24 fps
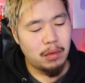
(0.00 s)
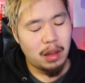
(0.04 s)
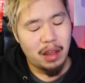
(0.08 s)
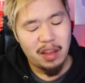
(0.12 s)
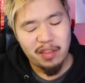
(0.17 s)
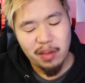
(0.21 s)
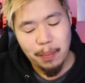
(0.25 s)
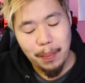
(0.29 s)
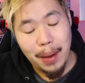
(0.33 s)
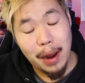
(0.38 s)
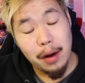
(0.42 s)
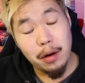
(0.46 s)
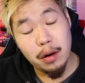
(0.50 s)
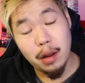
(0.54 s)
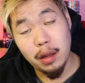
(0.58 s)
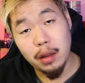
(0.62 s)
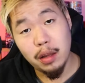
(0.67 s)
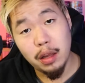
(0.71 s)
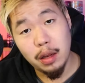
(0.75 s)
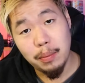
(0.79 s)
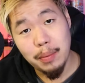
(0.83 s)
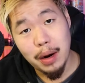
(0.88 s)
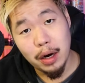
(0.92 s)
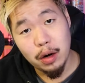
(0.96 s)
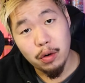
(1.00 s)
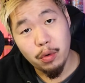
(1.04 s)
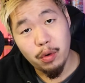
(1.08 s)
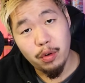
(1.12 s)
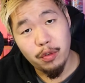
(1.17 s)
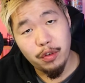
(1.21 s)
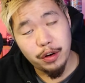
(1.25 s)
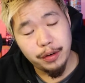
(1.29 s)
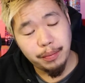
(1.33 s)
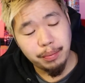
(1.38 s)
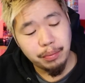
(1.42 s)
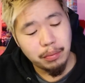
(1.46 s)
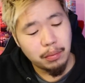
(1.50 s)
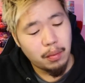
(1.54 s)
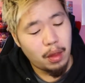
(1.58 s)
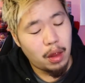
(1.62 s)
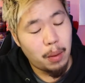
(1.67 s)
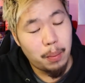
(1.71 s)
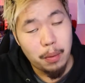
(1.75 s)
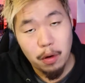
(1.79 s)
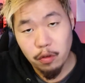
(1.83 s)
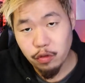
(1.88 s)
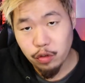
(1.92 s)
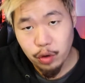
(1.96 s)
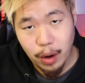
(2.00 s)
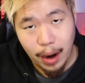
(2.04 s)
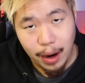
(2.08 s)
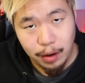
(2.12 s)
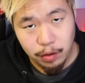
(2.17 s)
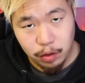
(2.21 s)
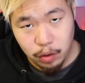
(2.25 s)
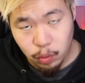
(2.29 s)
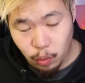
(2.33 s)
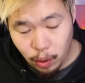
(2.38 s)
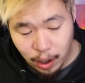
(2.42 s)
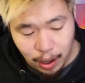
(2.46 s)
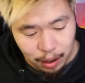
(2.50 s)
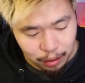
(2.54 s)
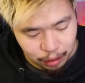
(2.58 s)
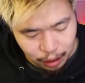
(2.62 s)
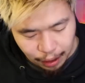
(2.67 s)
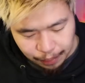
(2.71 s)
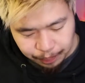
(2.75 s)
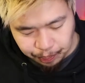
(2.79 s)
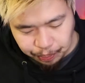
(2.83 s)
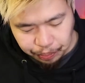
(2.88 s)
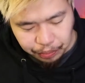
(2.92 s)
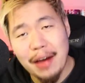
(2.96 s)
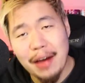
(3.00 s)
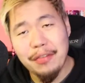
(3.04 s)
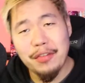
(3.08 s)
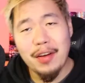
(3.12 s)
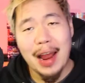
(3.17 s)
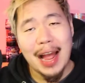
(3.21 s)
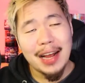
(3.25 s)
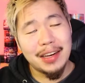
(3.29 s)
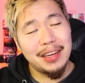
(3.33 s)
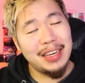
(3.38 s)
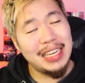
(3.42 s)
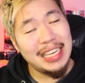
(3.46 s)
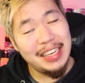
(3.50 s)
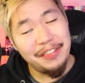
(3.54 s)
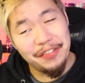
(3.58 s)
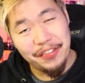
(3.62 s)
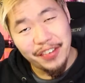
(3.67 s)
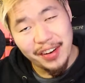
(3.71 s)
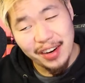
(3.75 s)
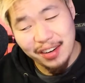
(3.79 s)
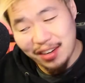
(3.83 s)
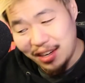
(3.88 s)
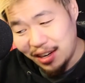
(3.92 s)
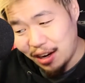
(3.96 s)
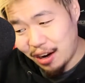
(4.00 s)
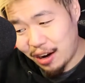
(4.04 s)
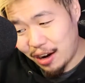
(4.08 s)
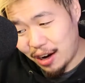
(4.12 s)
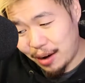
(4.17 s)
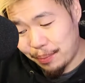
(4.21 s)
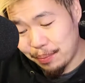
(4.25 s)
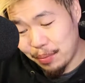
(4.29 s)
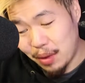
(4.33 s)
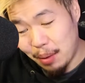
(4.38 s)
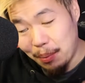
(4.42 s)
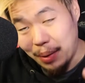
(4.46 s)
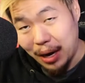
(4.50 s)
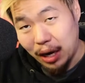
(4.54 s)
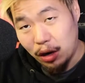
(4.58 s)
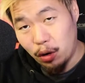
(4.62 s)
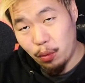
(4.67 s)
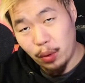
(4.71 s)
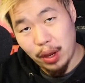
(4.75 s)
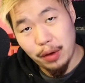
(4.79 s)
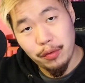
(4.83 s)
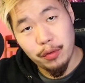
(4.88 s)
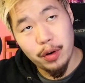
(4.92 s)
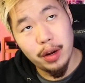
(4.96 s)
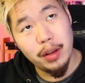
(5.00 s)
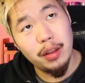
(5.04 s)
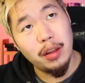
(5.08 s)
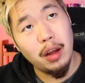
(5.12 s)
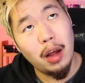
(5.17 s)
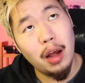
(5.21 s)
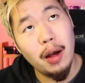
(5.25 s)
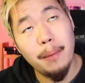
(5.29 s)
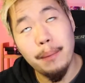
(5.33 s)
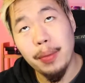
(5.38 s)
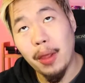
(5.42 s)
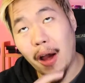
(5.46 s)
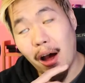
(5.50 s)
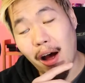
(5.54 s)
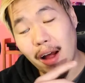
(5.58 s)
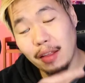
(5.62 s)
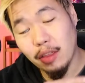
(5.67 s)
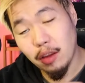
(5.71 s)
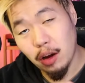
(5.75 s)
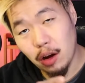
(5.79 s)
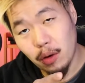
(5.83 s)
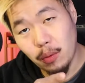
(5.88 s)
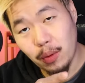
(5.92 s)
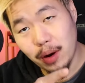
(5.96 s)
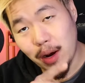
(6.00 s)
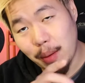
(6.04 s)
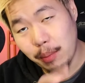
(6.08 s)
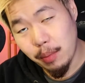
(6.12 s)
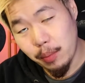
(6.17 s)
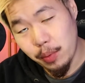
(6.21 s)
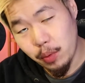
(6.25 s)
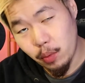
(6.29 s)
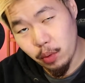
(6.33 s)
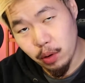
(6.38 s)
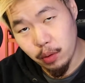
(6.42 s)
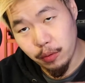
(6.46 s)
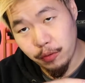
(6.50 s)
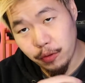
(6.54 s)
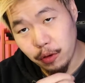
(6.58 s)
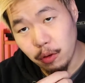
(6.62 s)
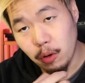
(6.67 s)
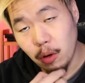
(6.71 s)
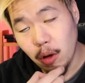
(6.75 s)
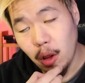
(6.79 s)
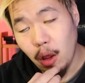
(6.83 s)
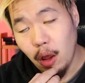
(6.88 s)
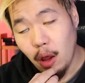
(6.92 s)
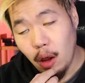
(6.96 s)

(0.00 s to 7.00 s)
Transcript: Is it better than the microwave one? They're both trash. one out of ten. After actually finishing um, the microwave one, the, the hot dog one, I'm going to be real with you.